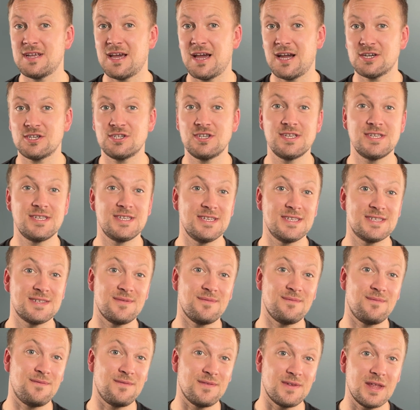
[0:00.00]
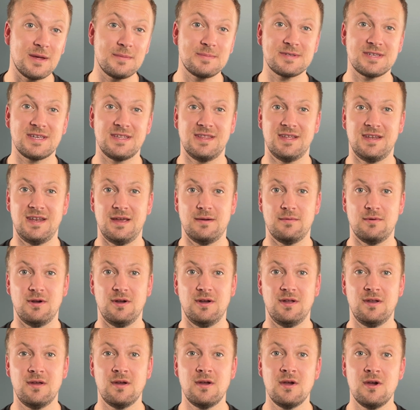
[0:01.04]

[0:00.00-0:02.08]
actually see some flips in the neighborhood